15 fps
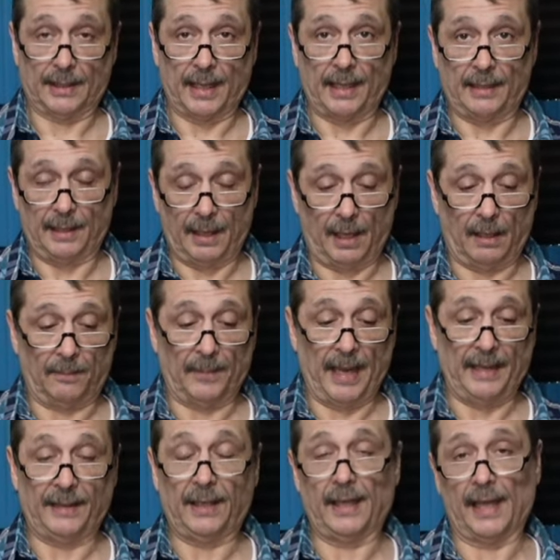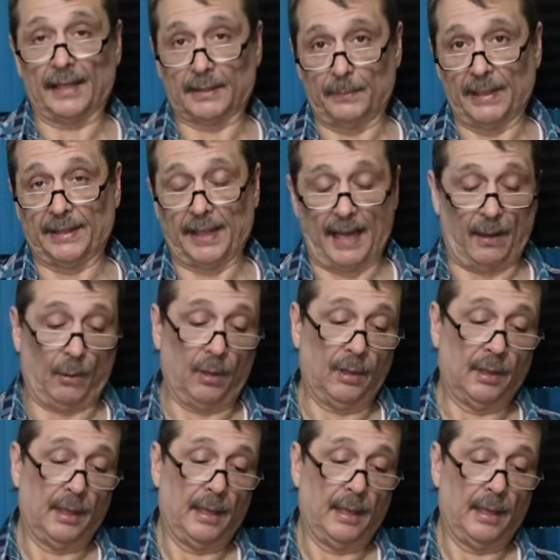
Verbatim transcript: a ATX mid-tower.